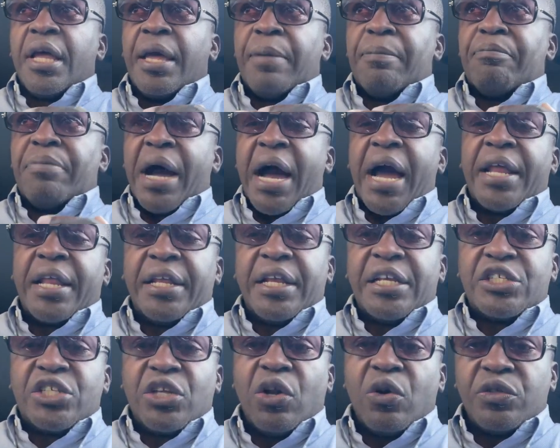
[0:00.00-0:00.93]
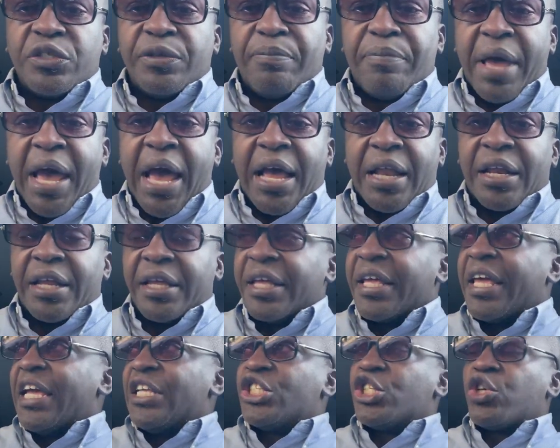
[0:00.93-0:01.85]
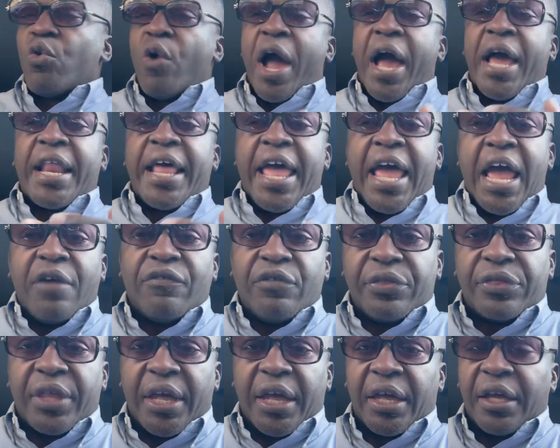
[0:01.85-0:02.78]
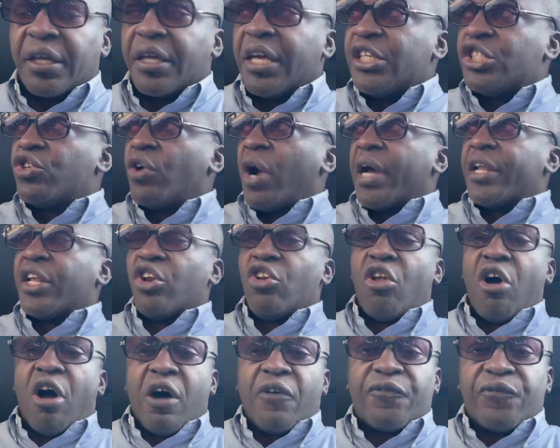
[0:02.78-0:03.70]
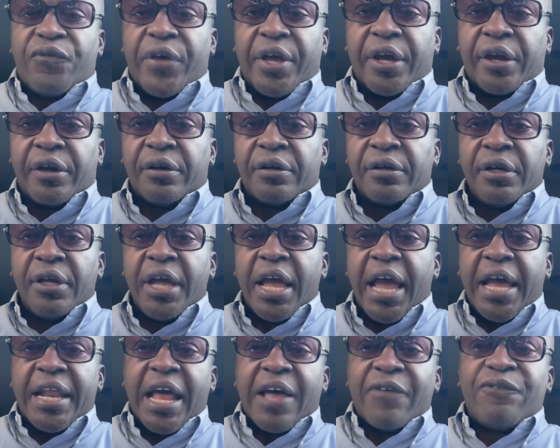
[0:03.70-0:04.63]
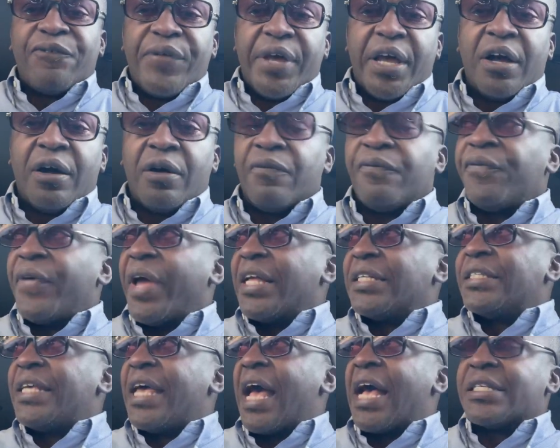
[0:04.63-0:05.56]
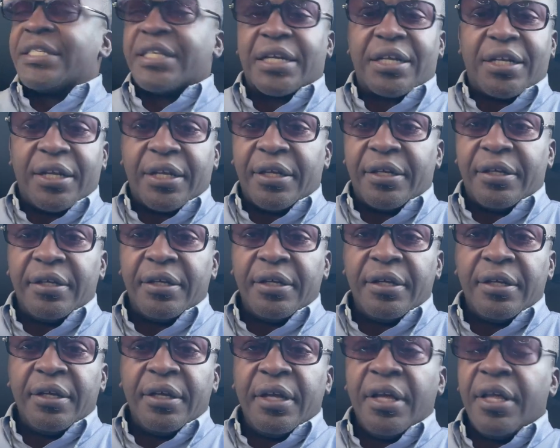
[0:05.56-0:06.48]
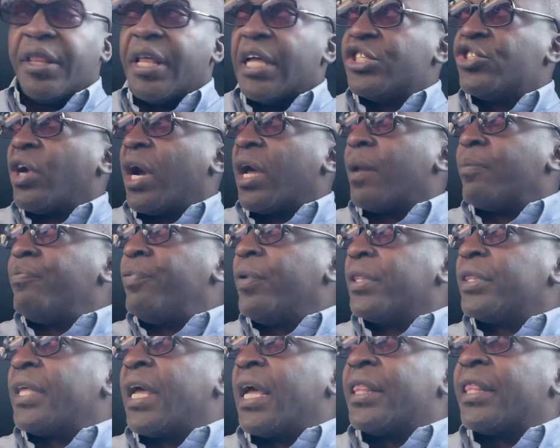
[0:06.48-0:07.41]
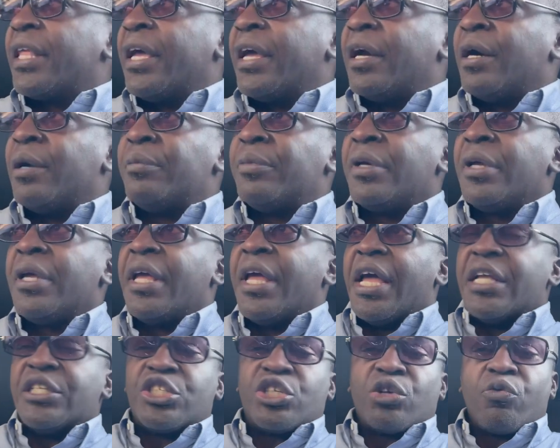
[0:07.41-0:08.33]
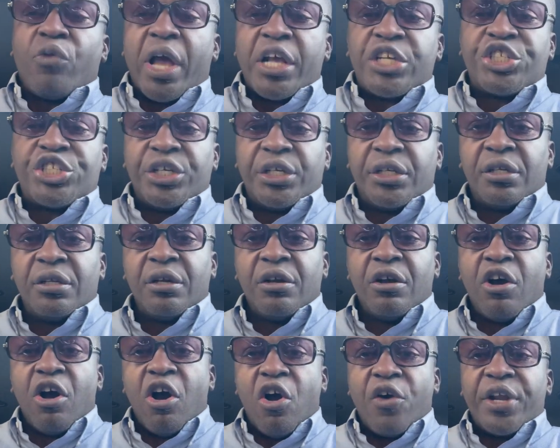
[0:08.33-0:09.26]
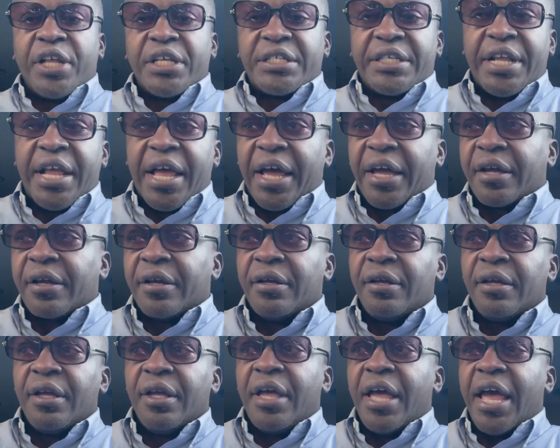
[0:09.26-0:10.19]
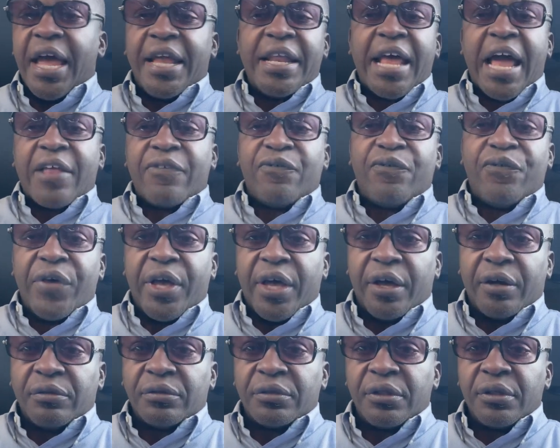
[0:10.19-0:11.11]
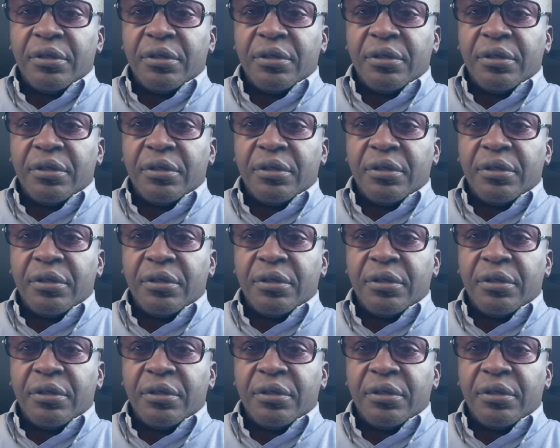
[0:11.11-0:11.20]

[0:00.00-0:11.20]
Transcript: Biden is losing badly. He tried everything. He tried a lawfare, and that failed fantastically. They tried to put that damn insurrection on his neck, and that failed.